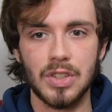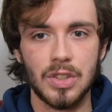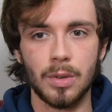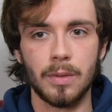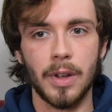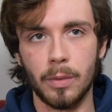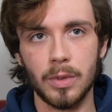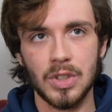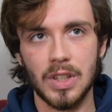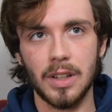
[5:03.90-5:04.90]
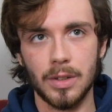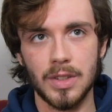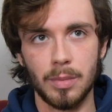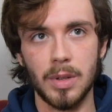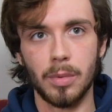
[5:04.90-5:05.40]
sort of helpful skills
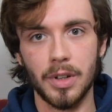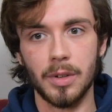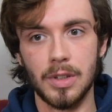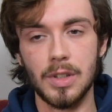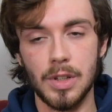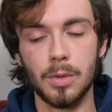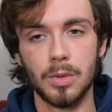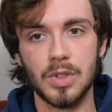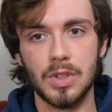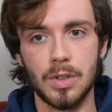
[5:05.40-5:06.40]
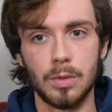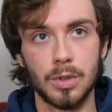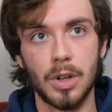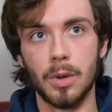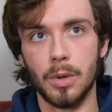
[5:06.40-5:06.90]
that people could use to
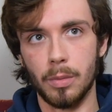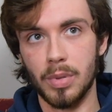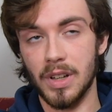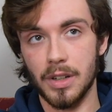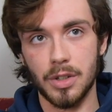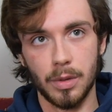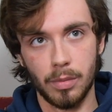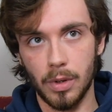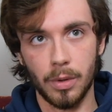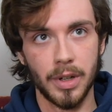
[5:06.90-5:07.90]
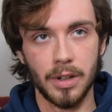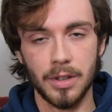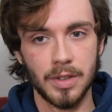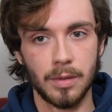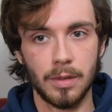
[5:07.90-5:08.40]
show to potential
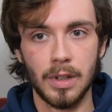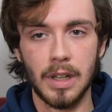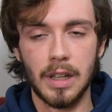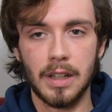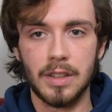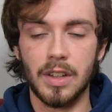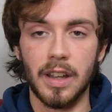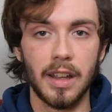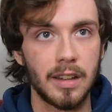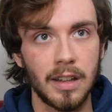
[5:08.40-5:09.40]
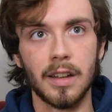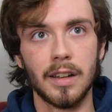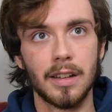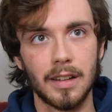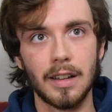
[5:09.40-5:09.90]
employers and say,
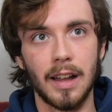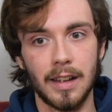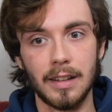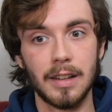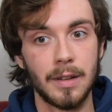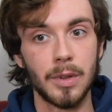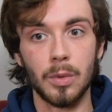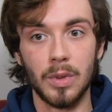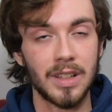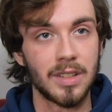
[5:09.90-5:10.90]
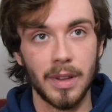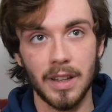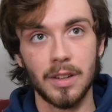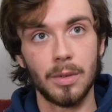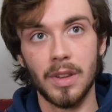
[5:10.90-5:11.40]
yeah, if you need somebody
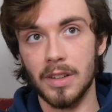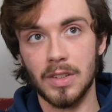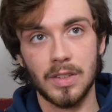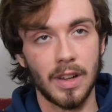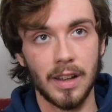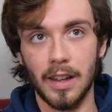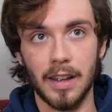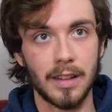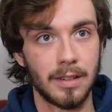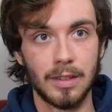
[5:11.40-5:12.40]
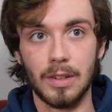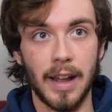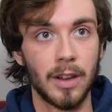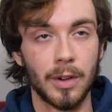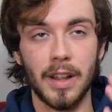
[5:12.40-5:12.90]
that can do this, I
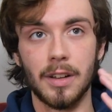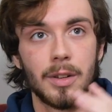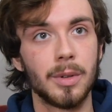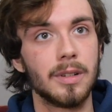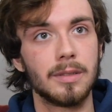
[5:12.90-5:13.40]
learned how to do it.